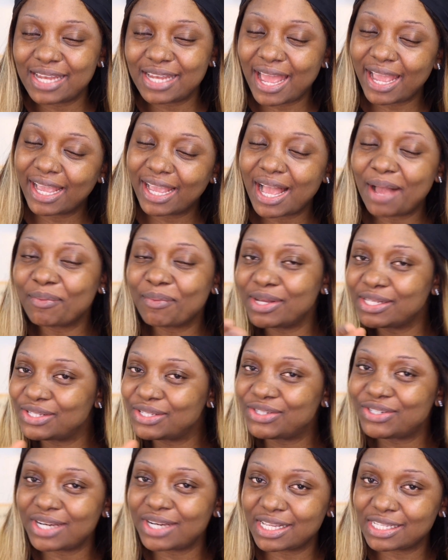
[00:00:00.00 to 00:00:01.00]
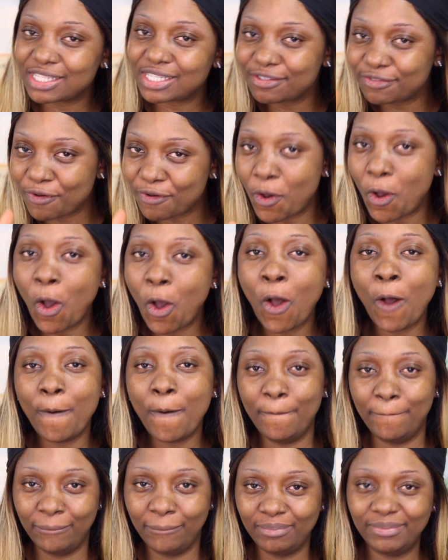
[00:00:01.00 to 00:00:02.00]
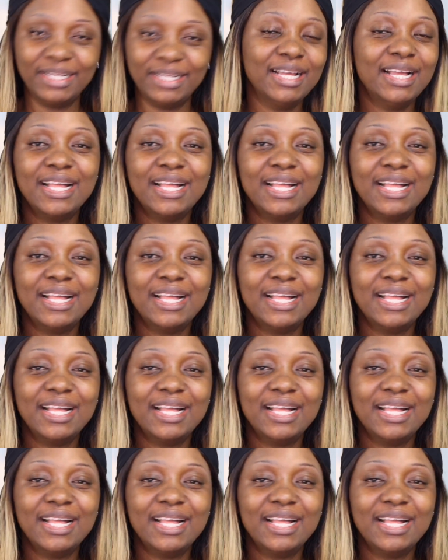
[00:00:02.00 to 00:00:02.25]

Like I'm going to transform